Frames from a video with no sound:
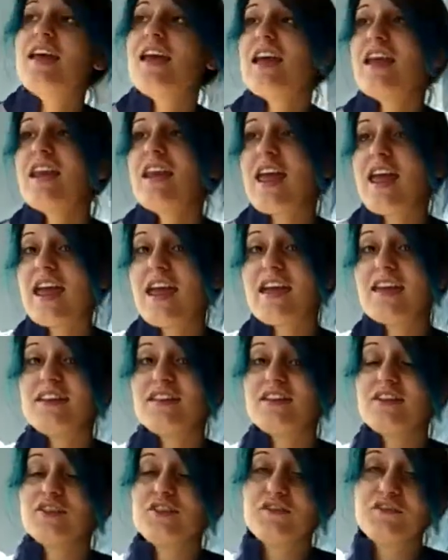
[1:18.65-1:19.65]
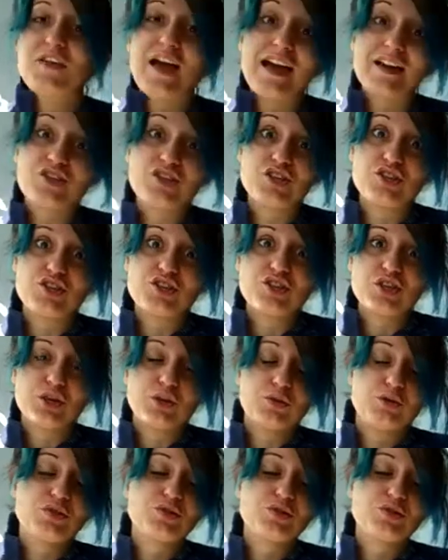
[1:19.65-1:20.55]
in a little fashion show.